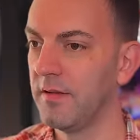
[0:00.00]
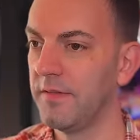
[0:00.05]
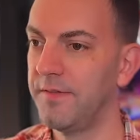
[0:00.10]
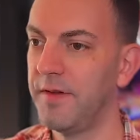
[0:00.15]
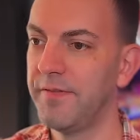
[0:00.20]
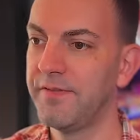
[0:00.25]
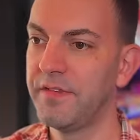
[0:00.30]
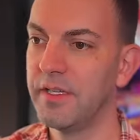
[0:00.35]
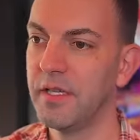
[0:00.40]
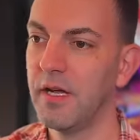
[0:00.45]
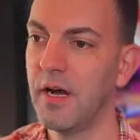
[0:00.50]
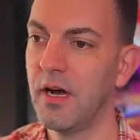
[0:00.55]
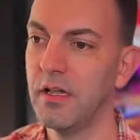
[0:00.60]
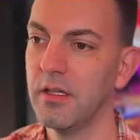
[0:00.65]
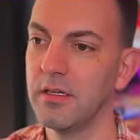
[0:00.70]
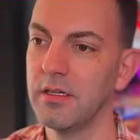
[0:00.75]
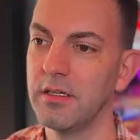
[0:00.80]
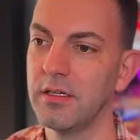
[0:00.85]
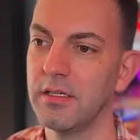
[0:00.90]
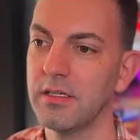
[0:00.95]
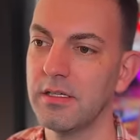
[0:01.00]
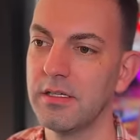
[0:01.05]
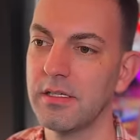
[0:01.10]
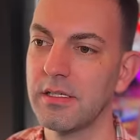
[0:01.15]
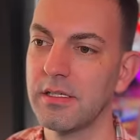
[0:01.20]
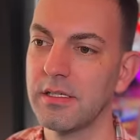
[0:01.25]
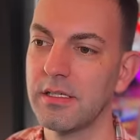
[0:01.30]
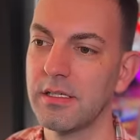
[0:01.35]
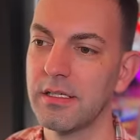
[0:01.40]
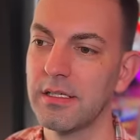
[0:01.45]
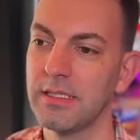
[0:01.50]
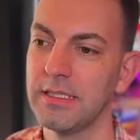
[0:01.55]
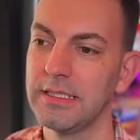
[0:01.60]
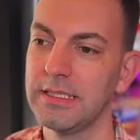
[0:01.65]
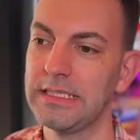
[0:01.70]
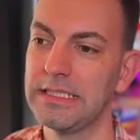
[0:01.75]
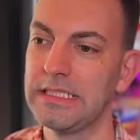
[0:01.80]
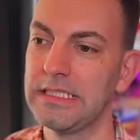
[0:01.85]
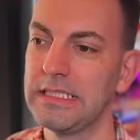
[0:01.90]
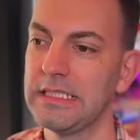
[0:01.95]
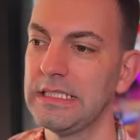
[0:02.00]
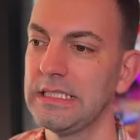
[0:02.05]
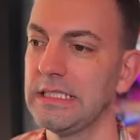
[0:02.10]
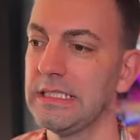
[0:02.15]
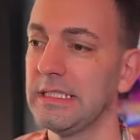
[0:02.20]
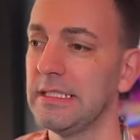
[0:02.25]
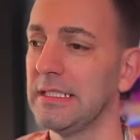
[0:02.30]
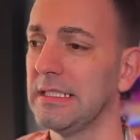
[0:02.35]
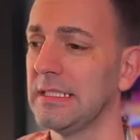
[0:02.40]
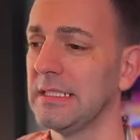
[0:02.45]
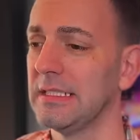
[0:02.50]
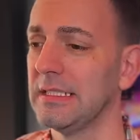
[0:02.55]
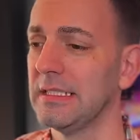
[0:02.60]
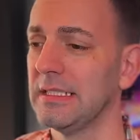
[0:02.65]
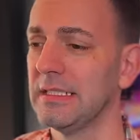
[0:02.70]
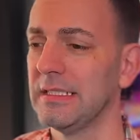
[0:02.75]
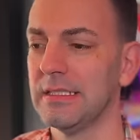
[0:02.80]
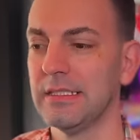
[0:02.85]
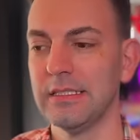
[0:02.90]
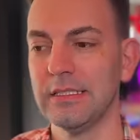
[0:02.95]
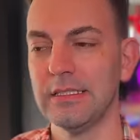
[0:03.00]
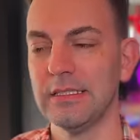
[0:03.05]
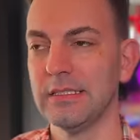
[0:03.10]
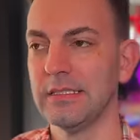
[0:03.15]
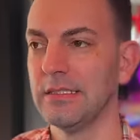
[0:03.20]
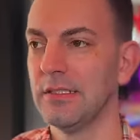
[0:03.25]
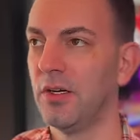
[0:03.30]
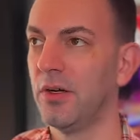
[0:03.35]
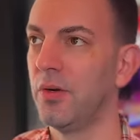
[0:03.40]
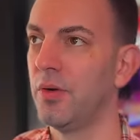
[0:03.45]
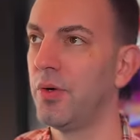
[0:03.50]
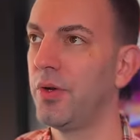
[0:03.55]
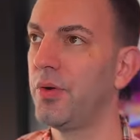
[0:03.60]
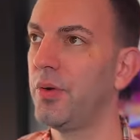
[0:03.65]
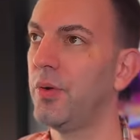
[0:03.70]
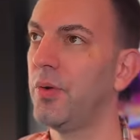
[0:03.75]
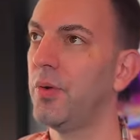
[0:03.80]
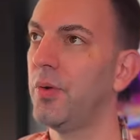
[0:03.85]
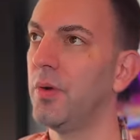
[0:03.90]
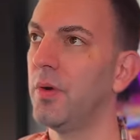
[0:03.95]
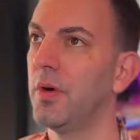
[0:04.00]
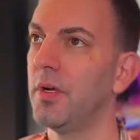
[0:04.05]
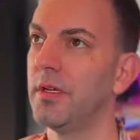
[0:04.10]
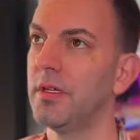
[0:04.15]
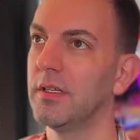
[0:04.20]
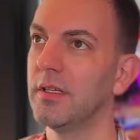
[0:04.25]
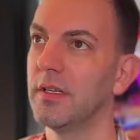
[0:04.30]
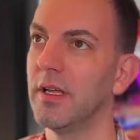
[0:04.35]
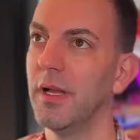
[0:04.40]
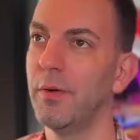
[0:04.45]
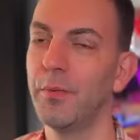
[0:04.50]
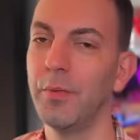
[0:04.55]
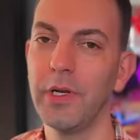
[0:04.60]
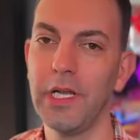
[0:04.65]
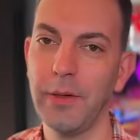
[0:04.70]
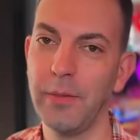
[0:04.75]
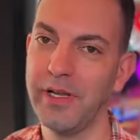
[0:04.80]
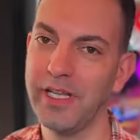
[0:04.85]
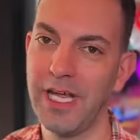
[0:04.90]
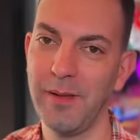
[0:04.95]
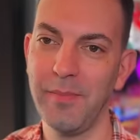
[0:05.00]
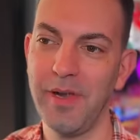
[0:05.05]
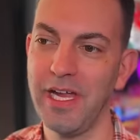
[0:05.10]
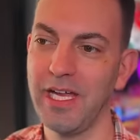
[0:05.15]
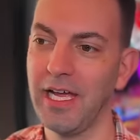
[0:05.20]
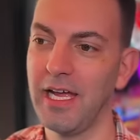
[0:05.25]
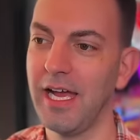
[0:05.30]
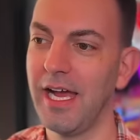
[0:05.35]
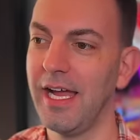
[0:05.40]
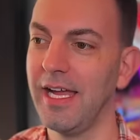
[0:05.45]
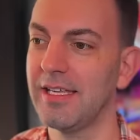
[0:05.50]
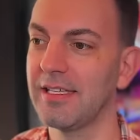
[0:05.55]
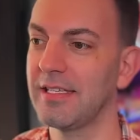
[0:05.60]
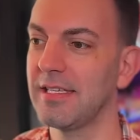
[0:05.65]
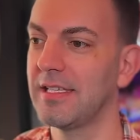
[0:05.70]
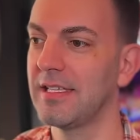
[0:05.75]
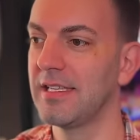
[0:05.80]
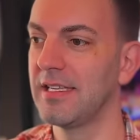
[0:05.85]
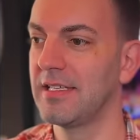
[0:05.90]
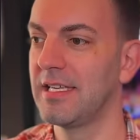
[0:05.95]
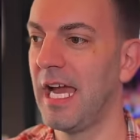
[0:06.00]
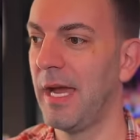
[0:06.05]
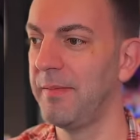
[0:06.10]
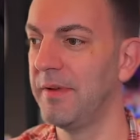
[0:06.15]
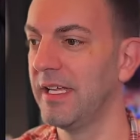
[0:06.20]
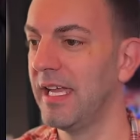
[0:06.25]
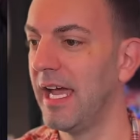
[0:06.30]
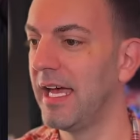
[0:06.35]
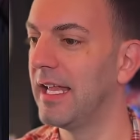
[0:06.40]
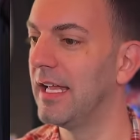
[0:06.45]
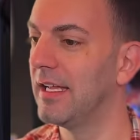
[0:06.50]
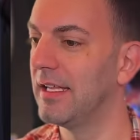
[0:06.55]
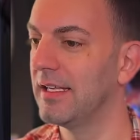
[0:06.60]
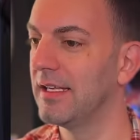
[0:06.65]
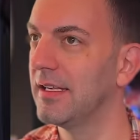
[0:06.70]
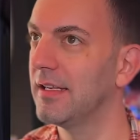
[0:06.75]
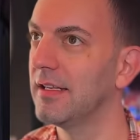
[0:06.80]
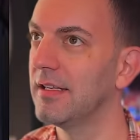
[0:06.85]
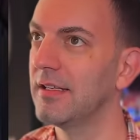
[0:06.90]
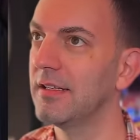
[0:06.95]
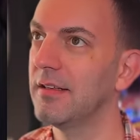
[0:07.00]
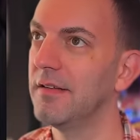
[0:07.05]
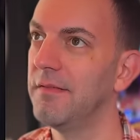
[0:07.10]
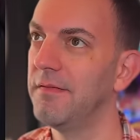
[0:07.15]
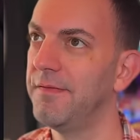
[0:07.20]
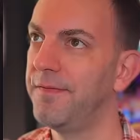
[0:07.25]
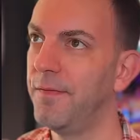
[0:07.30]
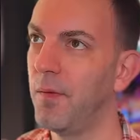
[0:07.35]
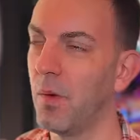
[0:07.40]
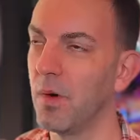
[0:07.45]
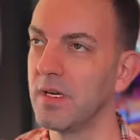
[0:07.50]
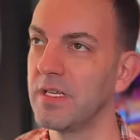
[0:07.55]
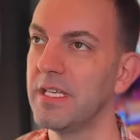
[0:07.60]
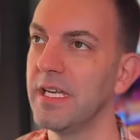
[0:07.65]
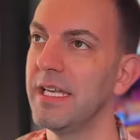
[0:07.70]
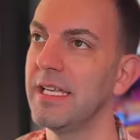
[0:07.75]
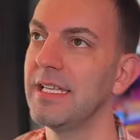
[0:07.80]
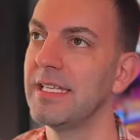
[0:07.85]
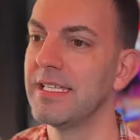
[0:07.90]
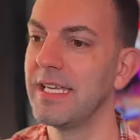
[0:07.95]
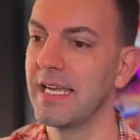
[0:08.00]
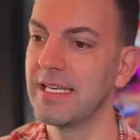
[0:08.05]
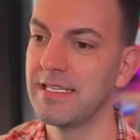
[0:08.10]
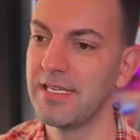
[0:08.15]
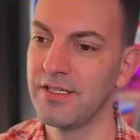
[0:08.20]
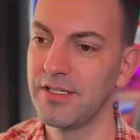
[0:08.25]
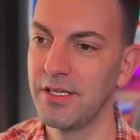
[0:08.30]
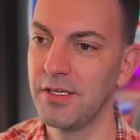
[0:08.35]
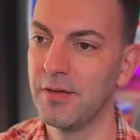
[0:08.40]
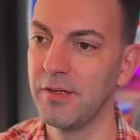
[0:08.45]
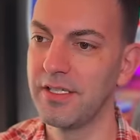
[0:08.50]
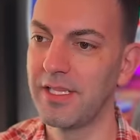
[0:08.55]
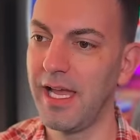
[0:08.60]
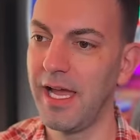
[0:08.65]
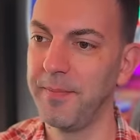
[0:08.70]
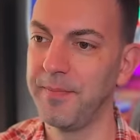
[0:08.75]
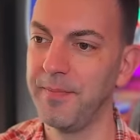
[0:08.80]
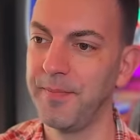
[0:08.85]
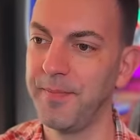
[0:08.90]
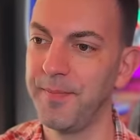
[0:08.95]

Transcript: $50. Whew. I really want that Mega, guys. This is the time to get it. 1462 it's at.